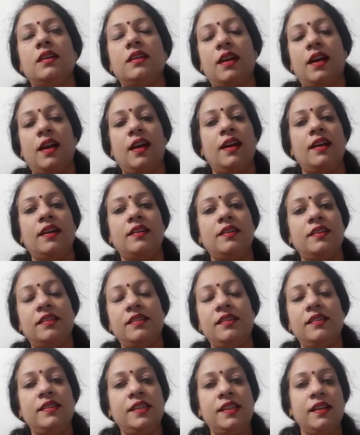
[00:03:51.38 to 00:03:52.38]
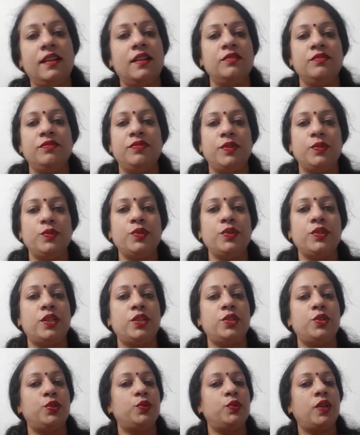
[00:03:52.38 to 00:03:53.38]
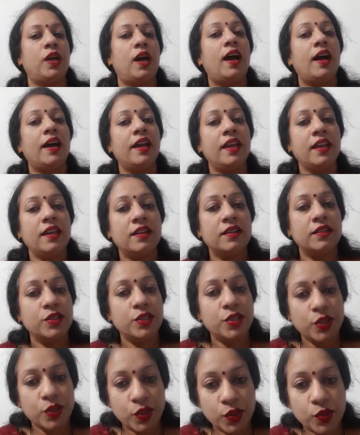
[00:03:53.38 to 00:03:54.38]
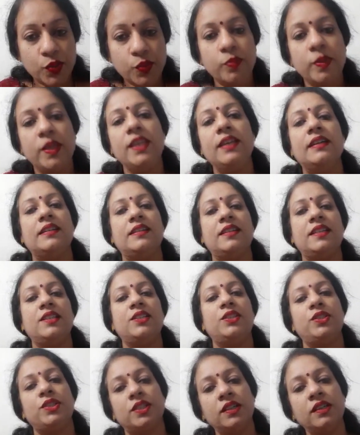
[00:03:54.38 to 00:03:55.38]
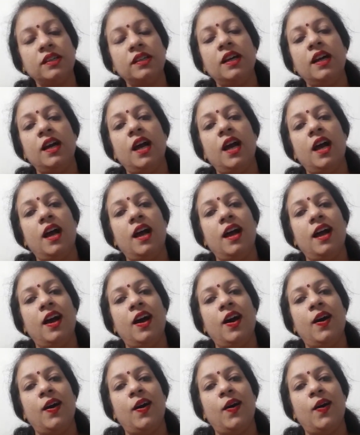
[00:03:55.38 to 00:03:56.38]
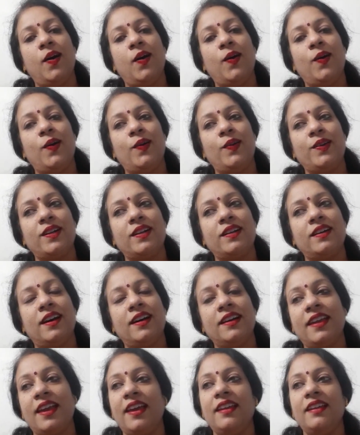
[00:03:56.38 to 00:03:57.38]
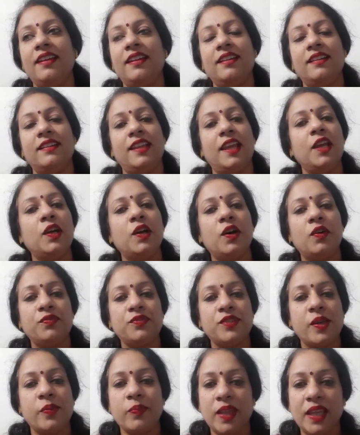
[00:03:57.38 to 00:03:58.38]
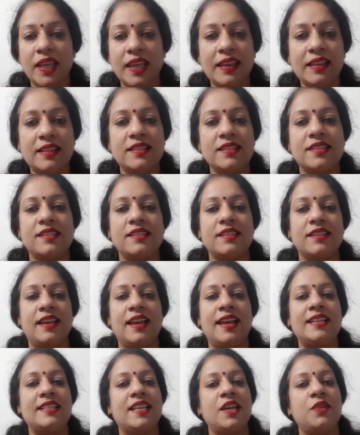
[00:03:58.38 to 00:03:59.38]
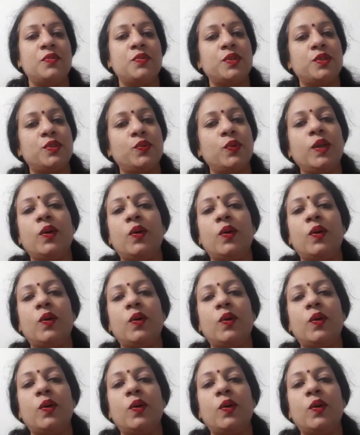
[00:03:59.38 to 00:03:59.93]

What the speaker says: a little confused. Should I continue being a teacher or again think of something else, as I was doing